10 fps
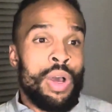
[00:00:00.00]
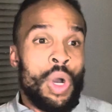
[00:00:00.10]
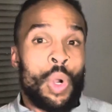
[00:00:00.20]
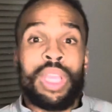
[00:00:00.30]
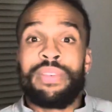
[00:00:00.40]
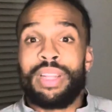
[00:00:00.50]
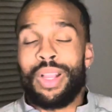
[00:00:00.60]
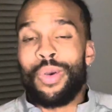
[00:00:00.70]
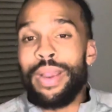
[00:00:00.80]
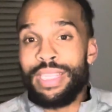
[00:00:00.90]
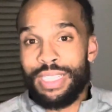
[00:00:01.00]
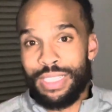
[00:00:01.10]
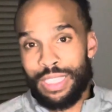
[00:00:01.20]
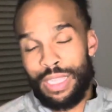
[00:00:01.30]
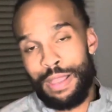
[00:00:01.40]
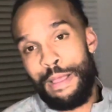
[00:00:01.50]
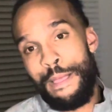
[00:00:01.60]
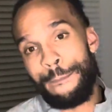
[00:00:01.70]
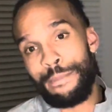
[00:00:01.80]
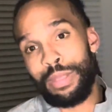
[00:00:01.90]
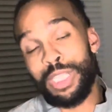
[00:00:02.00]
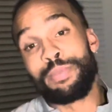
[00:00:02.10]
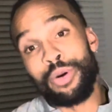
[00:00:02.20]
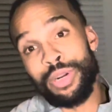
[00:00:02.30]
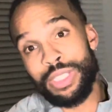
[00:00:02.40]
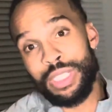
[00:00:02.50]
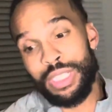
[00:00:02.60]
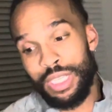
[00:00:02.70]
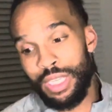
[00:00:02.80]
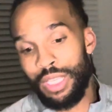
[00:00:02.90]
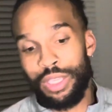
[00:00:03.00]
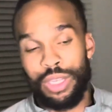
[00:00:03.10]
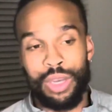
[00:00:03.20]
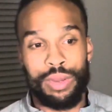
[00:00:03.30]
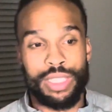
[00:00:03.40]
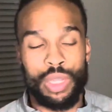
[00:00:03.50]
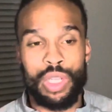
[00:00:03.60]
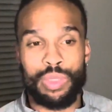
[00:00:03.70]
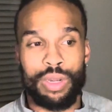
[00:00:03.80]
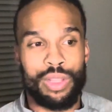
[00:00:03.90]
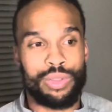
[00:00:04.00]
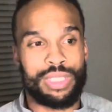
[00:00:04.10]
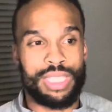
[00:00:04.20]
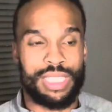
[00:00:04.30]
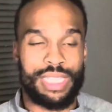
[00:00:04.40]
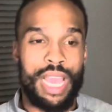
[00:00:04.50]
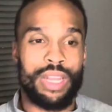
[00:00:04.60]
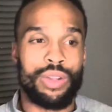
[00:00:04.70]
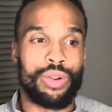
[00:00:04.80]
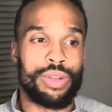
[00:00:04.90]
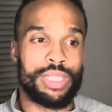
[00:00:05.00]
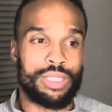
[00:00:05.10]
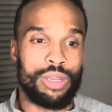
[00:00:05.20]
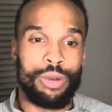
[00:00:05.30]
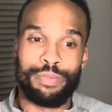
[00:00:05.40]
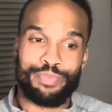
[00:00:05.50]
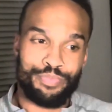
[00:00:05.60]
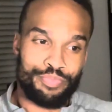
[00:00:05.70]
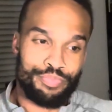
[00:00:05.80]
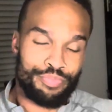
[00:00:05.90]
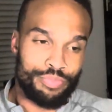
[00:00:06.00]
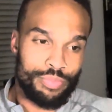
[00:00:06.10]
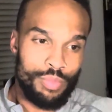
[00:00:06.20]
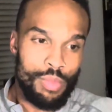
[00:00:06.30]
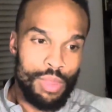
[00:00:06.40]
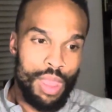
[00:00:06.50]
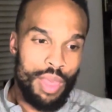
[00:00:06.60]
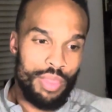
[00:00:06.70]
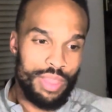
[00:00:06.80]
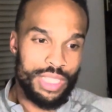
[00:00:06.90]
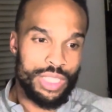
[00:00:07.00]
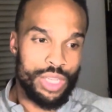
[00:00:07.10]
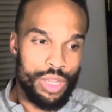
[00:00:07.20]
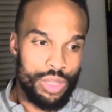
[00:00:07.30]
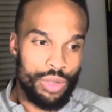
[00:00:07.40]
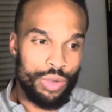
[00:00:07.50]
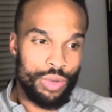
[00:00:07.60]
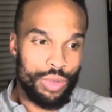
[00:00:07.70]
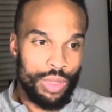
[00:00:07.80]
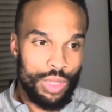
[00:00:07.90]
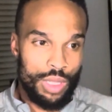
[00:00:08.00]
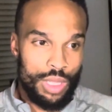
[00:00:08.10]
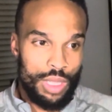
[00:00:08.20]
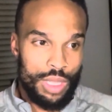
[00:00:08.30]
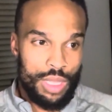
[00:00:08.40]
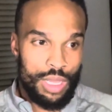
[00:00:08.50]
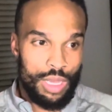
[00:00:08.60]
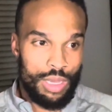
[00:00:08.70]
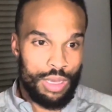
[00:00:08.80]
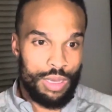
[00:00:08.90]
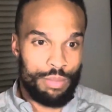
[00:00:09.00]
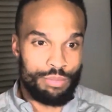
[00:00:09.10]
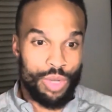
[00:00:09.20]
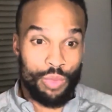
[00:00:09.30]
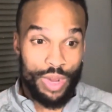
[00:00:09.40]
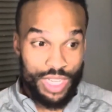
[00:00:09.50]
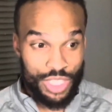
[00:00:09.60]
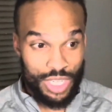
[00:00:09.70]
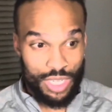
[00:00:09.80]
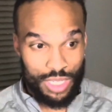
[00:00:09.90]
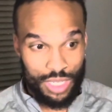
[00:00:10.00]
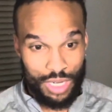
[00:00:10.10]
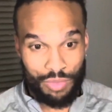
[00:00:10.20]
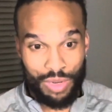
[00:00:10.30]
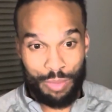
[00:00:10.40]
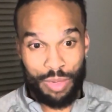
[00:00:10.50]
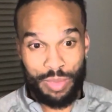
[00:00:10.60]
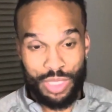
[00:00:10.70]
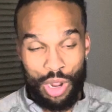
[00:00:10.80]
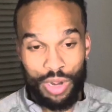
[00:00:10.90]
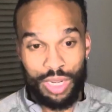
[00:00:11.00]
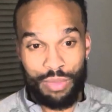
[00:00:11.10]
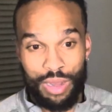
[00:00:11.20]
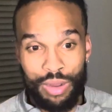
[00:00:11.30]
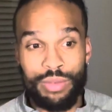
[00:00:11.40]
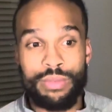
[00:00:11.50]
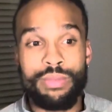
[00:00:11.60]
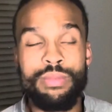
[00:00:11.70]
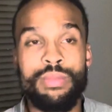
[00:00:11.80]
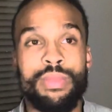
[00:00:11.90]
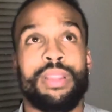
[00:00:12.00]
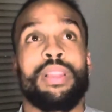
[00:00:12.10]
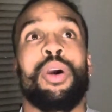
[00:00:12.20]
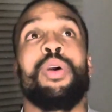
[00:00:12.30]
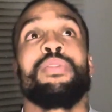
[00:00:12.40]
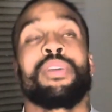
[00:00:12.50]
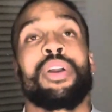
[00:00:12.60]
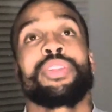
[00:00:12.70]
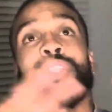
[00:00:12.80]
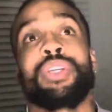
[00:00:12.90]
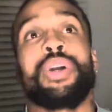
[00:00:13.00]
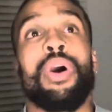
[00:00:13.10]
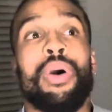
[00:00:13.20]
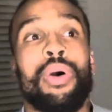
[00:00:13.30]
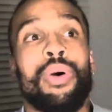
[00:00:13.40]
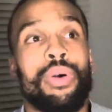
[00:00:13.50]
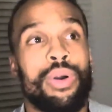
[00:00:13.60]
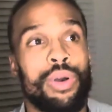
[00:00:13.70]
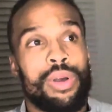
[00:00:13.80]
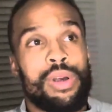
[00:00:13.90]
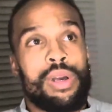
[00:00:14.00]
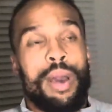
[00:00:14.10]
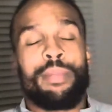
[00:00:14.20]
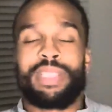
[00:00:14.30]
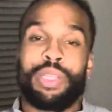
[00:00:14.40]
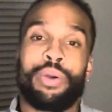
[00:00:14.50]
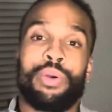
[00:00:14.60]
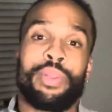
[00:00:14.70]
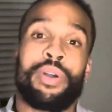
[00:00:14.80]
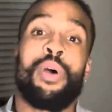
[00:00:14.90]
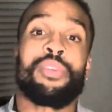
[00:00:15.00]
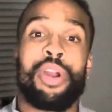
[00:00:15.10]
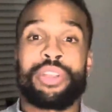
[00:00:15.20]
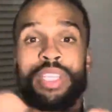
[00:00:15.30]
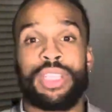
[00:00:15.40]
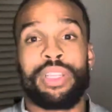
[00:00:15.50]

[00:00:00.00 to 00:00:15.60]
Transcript: or even acquaintance sports, it's always one of those 6 categories. So this new direction of what I'm going to be talking about, the overarching goal, still the overarching,